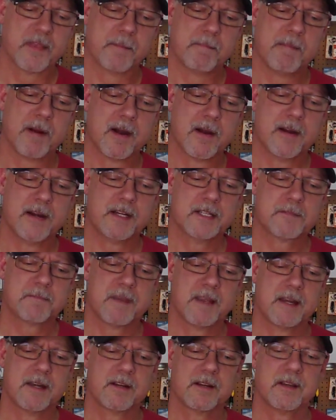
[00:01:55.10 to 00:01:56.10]
the burn has
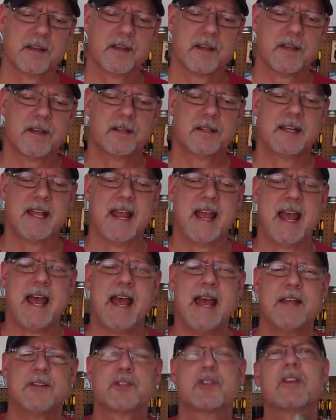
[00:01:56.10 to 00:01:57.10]
been good. The
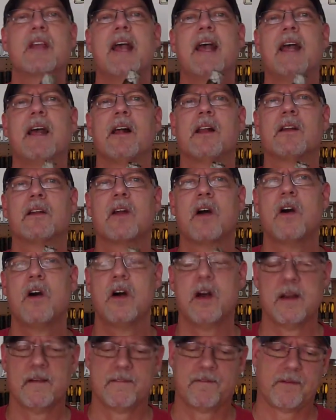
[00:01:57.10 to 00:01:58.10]
ash held
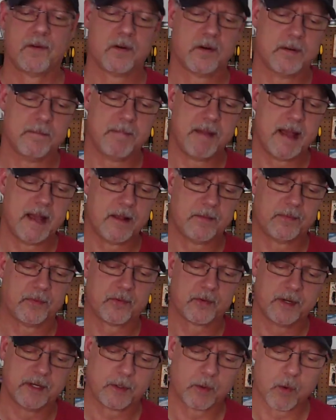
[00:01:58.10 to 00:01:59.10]
on for
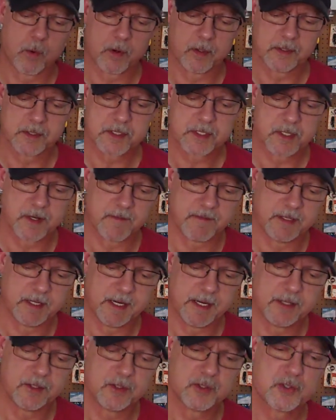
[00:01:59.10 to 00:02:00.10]
about 3/4 of
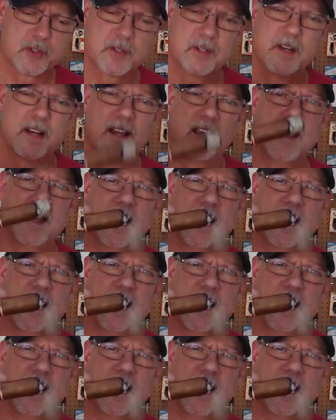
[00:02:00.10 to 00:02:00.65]
an inch